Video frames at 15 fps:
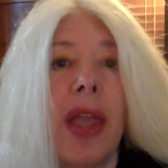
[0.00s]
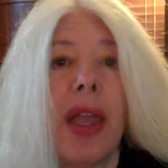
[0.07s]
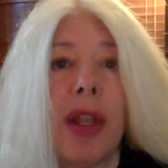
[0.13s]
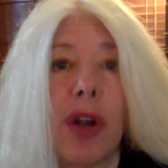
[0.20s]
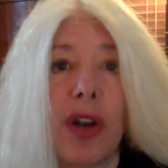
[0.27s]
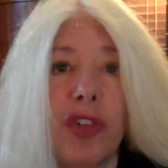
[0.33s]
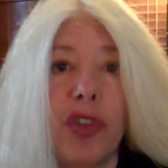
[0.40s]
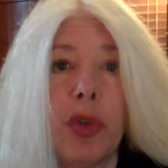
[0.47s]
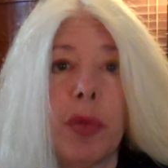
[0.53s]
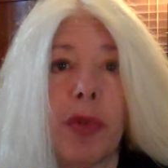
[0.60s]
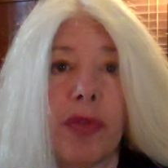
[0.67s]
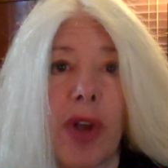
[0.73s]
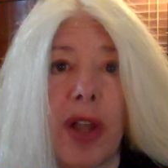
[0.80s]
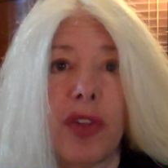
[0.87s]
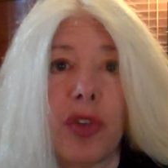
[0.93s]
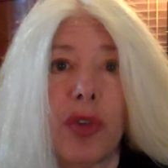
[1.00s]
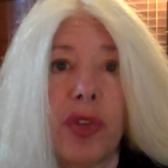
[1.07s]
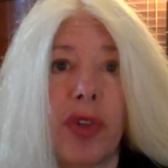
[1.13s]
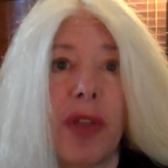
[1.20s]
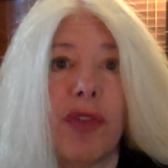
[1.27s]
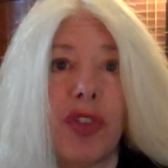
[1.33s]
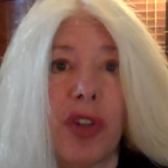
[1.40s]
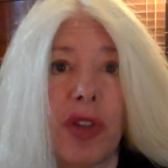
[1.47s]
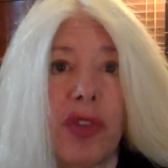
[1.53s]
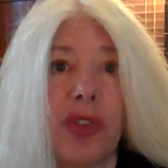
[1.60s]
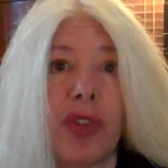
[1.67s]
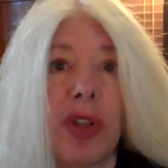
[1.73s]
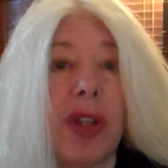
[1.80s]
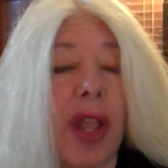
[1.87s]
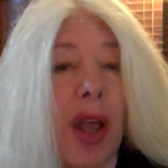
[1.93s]
and our supervisors have
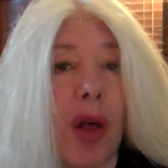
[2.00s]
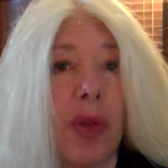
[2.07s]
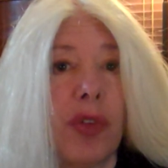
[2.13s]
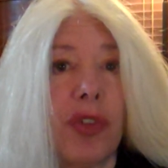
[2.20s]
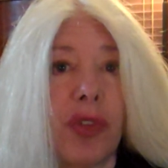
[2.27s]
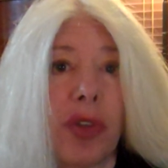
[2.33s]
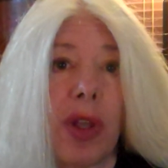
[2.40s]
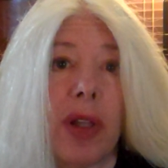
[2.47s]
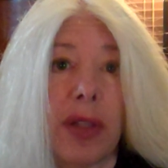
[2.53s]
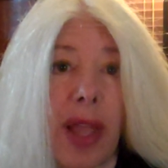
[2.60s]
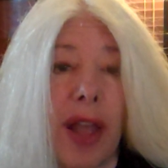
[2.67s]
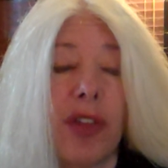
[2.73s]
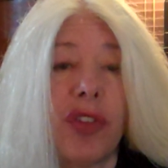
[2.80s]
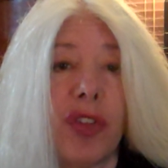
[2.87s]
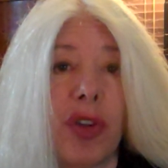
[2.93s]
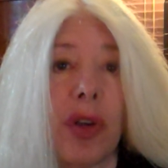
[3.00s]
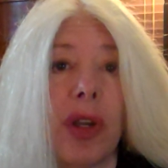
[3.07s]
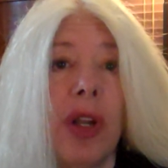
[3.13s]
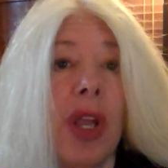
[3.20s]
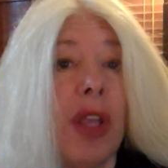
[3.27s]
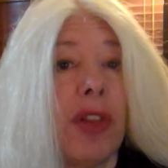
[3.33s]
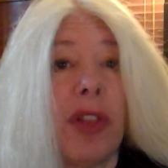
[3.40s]
just announced last year